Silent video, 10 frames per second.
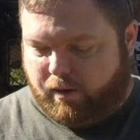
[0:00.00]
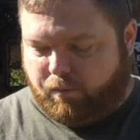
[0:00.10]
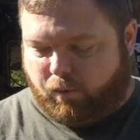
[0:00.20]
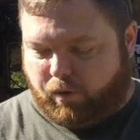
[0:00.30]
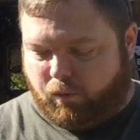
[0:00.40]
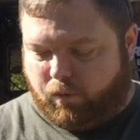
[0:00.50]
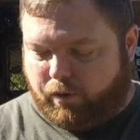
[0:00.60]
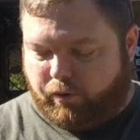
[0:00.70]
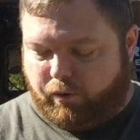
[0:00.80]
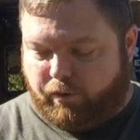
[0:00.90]
But what I want to
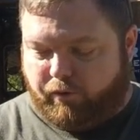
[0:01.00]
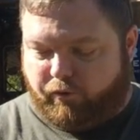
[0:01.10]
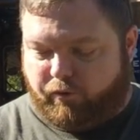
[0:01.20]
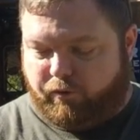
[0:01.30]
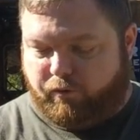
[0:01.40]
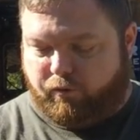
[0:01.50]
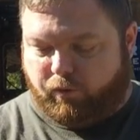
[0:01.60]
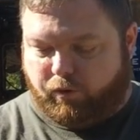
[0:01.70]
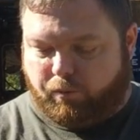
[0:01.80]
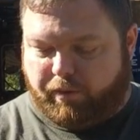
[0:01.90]
do is do a
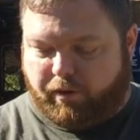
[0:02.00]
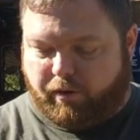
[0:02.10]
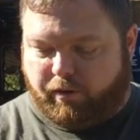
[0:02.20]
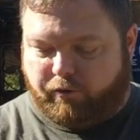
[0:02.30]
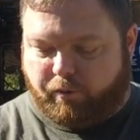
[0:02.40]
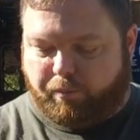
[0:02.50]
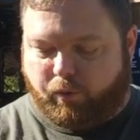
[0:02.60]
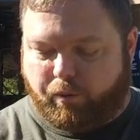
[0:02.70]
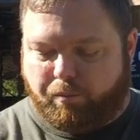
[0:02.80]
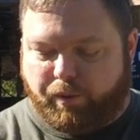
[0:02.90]
little bit of
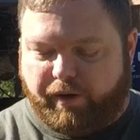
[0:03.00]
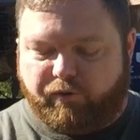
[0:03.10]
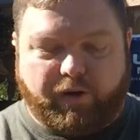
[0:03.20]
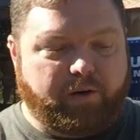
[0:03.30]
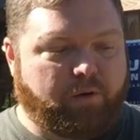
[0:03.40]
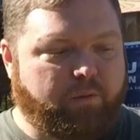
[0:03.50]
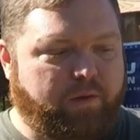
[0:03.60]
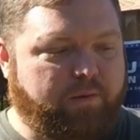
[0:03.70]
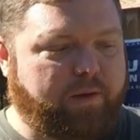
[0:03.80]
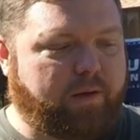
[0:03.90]
support and brace down here on
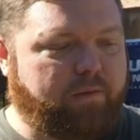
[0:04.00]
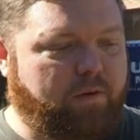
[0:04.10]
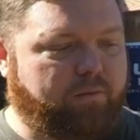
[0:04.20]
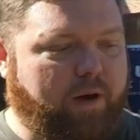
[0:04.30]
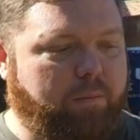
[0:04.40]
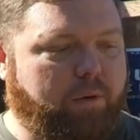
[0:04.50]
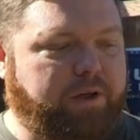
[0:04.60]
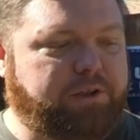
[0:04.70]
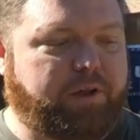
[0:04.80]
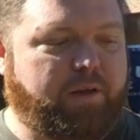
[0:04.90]
this side so the
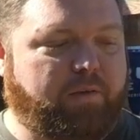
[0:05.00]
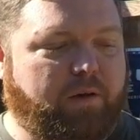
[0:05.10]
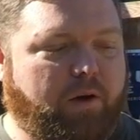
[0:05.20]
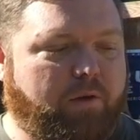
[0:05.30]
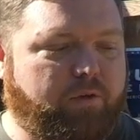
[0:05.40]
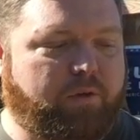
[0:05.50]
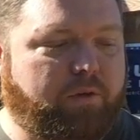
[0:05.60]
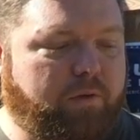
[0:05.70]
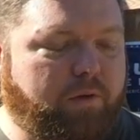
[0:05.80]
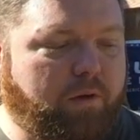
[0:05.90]
vibration isn't causing
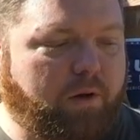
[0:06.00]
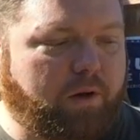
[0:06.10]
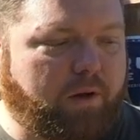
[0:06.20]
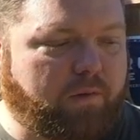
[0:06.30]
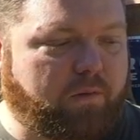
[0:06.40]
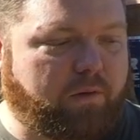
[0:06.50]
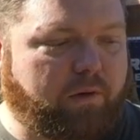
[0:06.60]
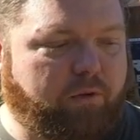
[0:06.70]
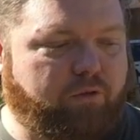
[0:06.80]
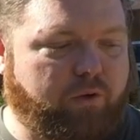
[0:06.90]

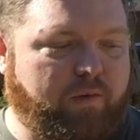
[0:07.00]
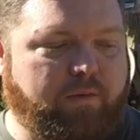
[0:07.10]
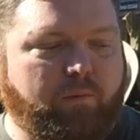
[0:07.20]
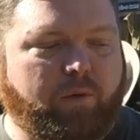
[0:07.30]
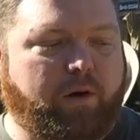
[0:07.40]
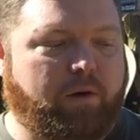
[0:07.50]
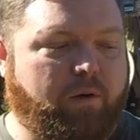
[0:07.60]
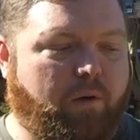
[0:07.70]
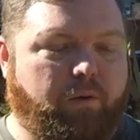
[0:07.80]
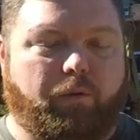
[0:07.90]
unnecessary stress and wear
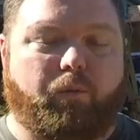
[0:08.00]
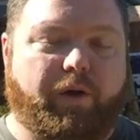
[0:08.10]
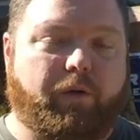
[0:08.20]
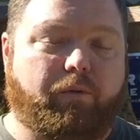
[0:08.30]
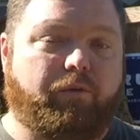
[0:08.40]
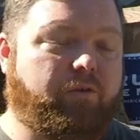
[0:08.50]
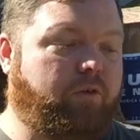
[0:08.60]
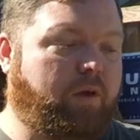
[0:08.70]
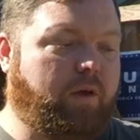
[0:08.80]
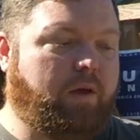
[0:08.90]
on the
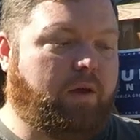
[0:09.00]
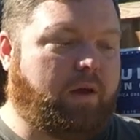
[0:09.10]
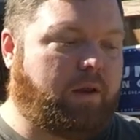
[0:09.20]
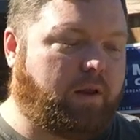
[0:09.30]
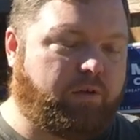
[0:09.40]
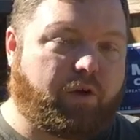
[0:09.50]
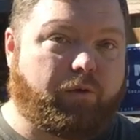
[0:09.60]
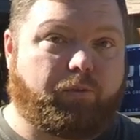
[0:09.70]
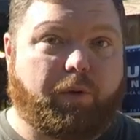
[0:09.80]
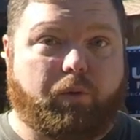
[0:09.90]
welds and the
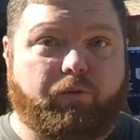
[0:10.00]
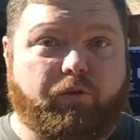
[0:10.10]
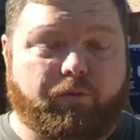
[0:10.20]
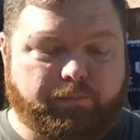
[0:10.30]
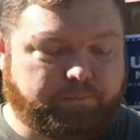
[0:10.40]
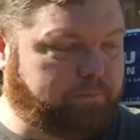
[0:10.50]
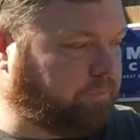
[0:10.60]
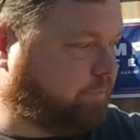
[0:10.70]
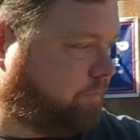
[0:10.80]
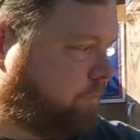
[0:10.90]
exhaust bolts.
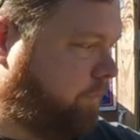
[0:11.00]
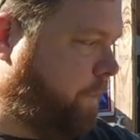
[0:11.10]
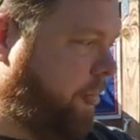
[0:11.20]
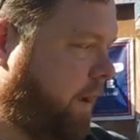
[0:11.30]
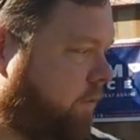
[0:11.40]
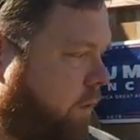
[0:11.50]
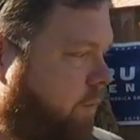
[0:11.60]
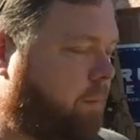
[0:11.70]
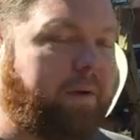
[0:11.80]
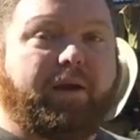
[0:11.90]
So I
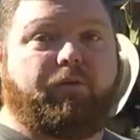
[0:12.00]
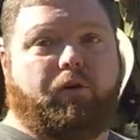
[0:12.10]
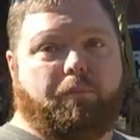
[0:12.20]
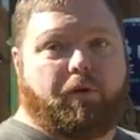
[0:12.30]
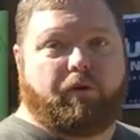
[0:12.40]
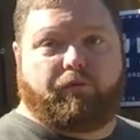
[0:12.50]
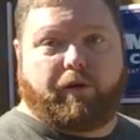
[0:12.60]
went back to the parts